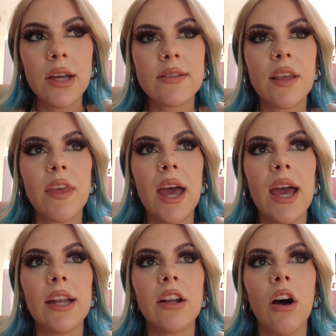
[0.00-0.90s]
So
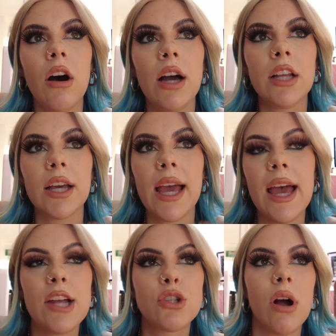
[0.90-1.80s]
then I like
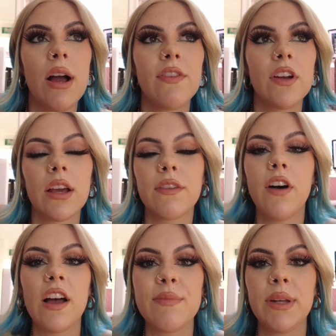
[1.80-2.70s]
air dry it for like
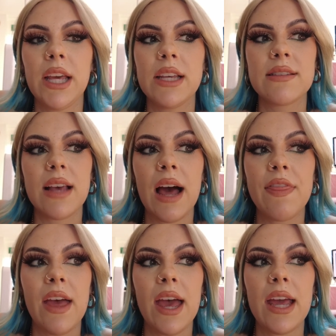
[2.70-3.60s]
five minutes
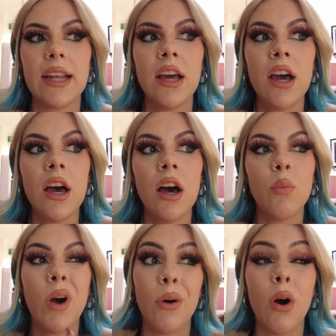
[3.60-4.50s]
and then,
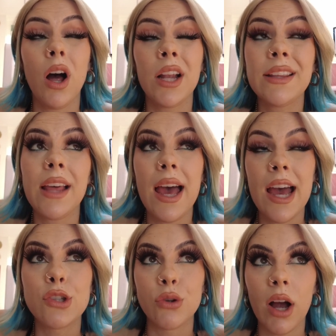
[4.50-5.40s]
well, I'll either
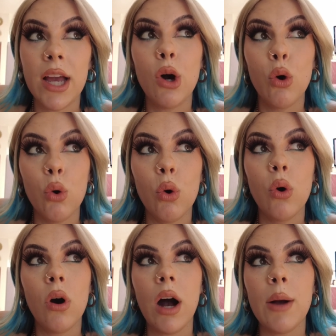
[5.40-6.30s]
air dry it
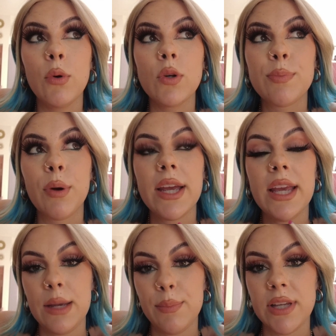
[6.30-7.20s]
or I will spray
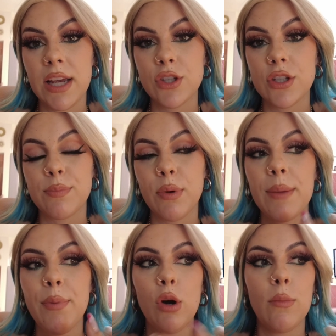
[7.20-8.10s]
heat protection
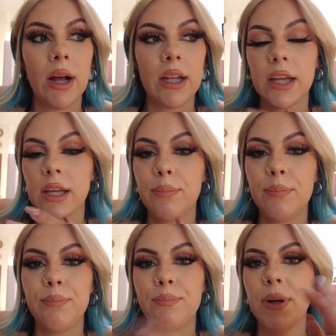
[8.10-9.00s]
spray, put all my like,
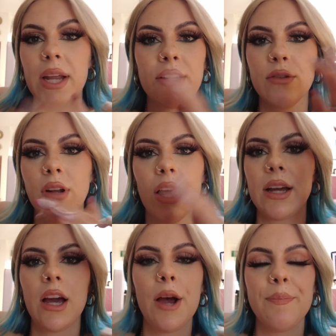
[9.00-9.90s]
in,
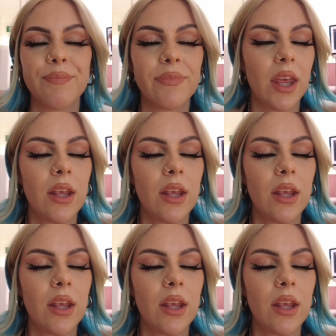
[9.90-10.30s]
like, um,